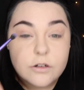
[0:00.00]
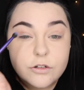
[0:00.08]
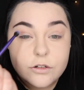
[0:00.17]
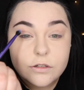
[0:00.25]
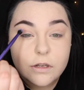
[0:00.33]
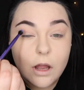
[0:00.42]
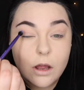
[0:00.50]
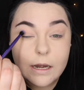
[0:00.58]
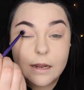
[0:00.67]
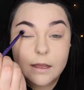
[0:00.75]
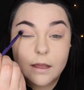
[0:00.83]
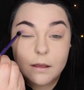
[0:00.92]
Just
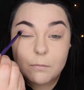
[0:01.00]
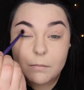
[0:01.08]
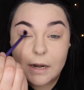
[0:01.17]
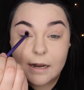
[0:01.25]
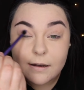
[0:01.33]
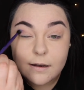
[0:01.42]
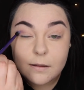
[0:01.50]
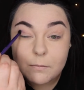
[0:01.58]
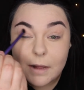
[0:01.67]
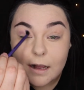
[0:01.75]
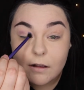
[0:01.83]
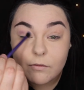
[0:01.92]
lightly blending
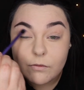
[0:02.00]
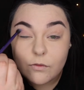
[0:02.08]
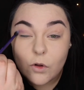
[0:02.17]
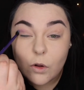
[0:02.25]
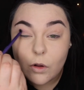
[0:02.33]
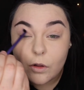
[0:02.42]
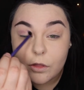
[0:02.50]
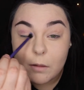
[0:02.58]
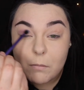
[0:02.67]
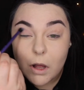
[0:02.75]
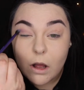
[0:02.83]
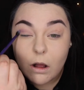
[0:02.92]
back and forth
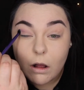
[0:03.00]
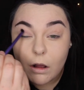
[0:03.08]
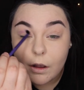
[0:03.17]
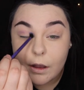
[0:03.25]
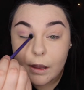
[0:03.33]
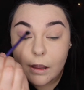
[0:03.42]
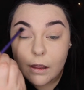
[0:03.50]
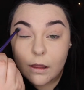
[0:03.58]
on my eye.